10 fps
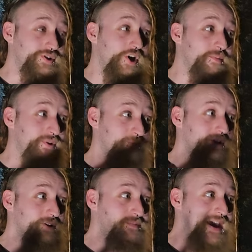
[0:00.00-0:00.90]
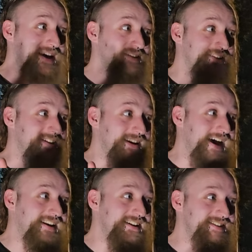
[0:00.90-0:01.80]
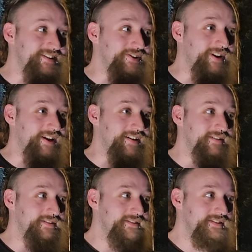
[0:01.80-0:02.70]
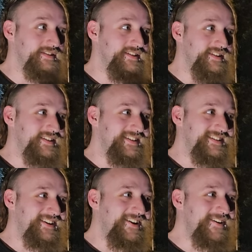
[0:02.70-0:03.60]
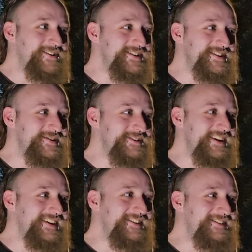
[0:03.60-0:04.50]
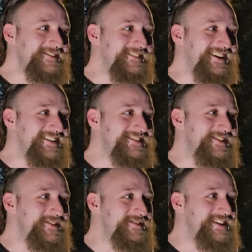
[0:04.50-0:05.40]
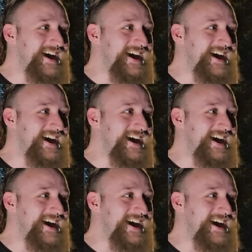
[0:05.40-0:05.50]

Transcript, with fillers: no, but we look back to the 90s and you're like, oh, it's so cute. Oh, it's I so know,